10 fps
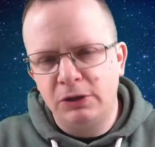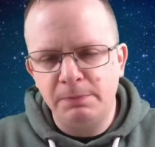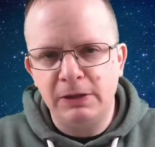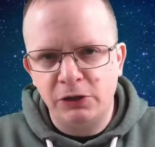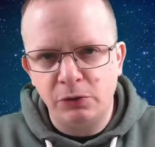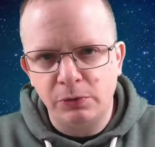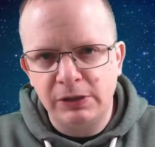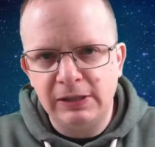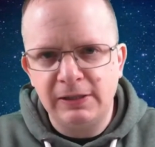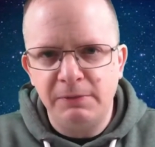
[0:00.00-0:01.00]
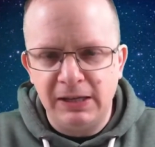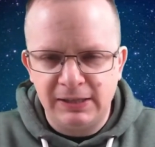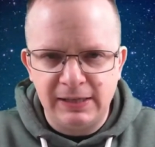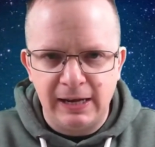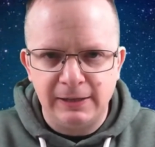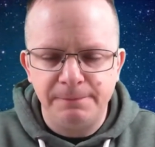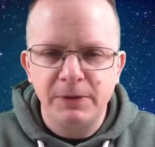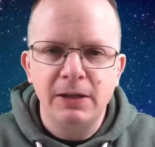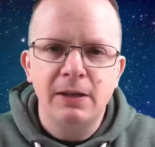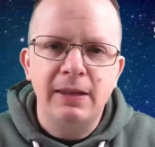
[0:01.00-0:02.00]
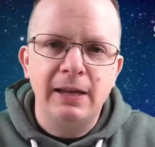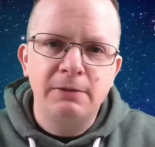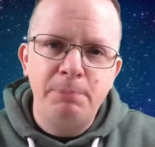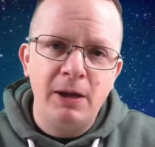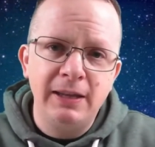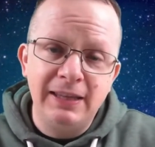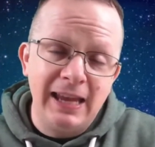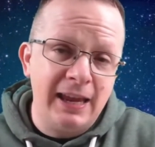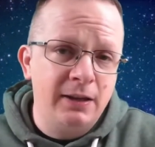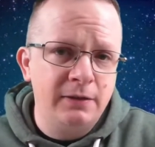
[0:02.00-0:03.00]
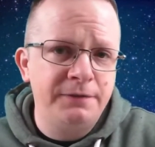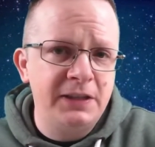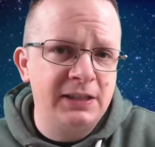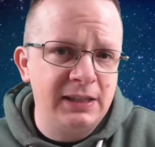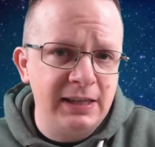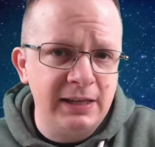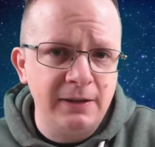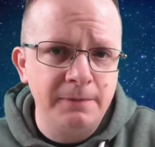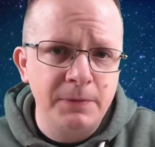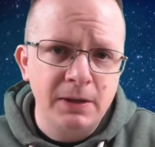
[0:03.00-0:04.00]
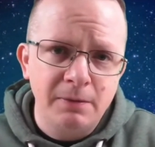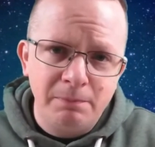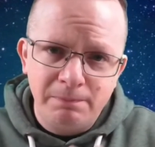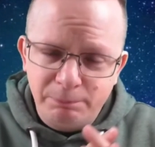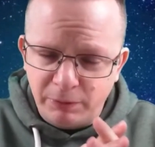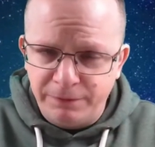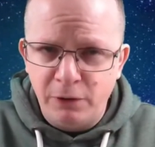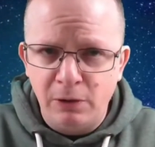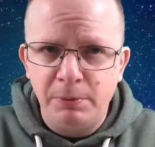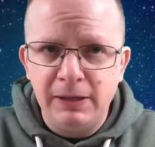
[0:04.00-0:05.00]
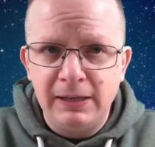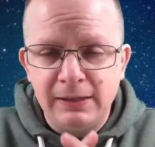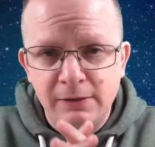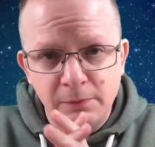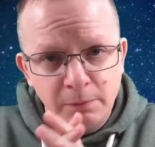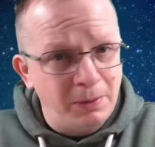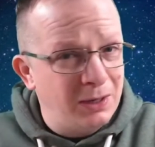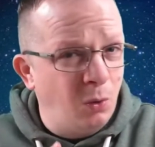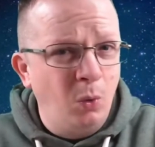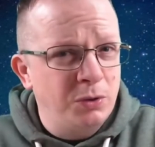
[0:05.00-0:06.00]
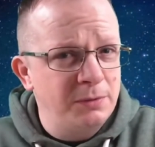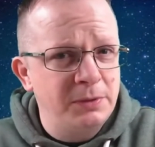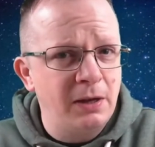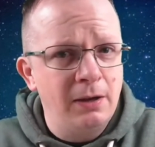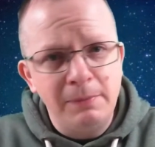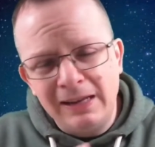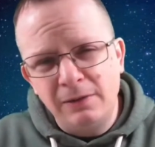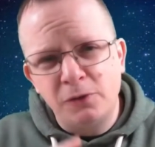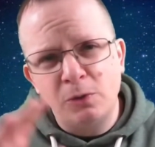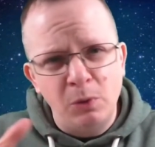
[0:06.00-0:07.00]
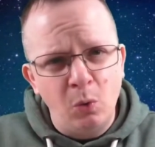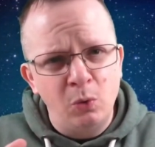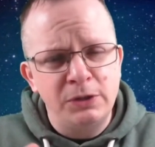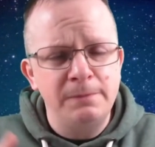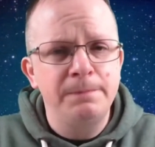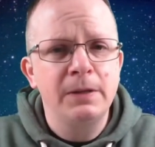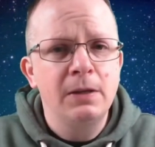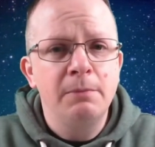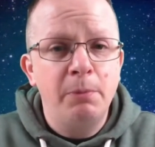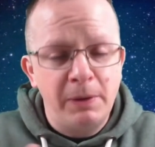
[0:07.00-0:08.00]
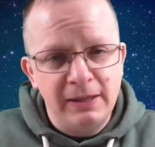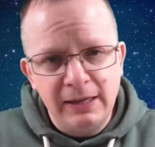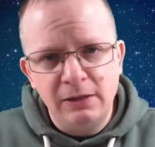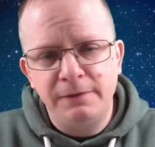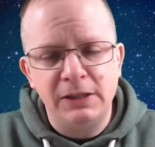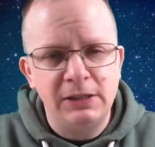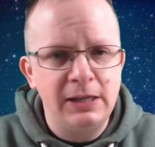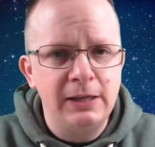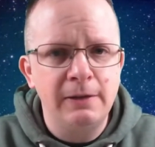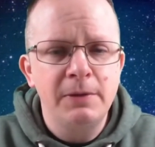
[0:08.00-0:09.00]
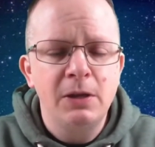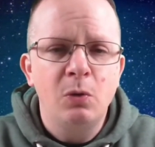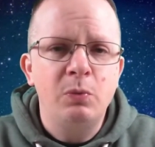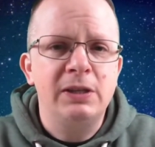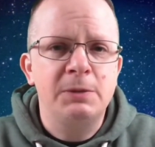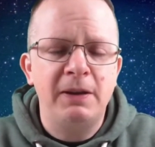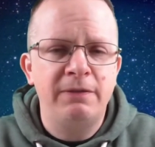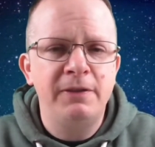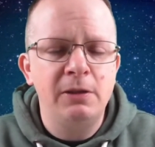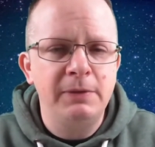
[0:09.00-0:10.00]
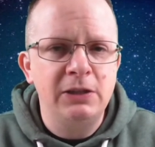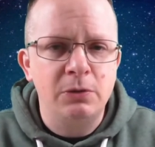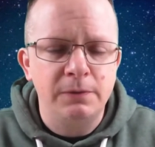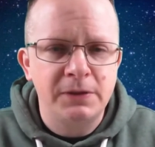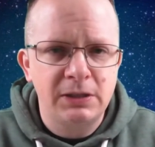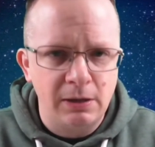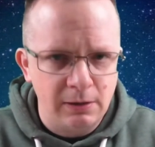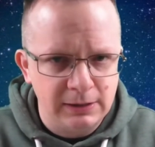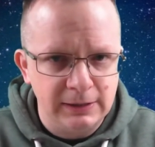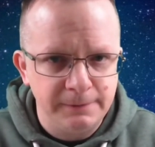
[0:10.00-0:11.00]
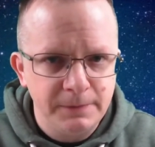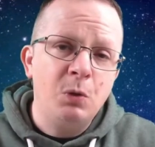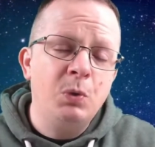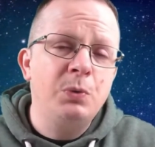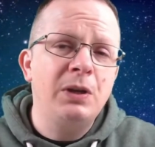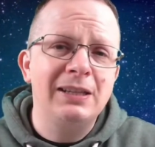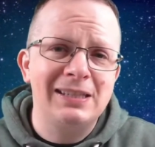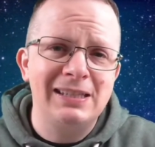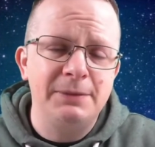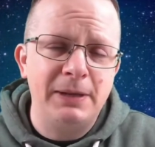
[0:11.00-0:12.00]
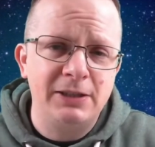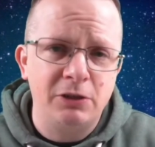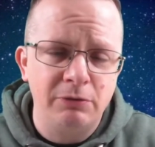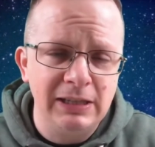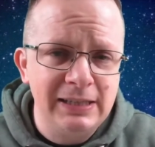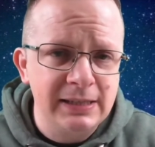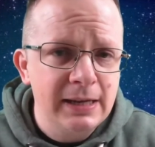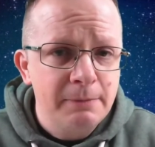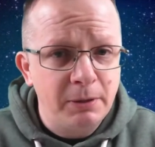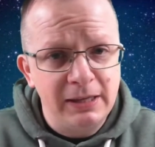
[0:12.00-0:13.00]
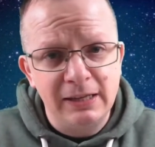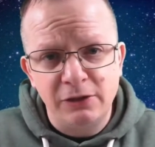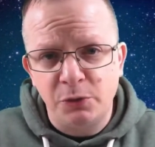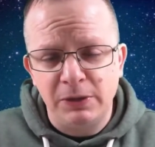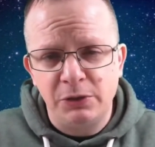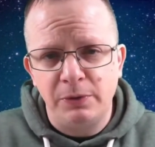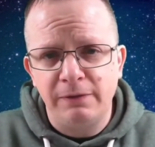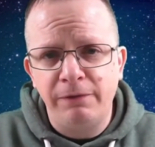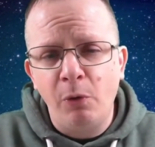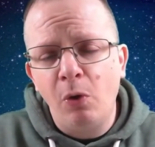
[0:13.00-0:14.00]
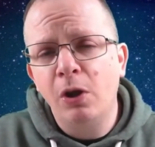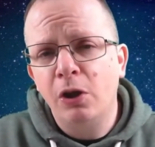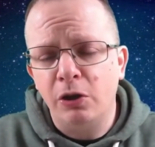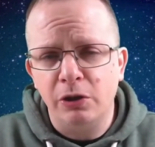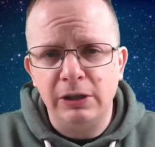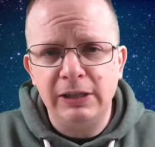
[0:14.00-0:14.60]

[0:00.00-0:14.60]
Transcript: to my sources, it said that by the end of this year, preferably by autumn time, end of summer, autumn, but by the end of this year, we expect filming to have started. We would like a cinematic release by the end of 2024, early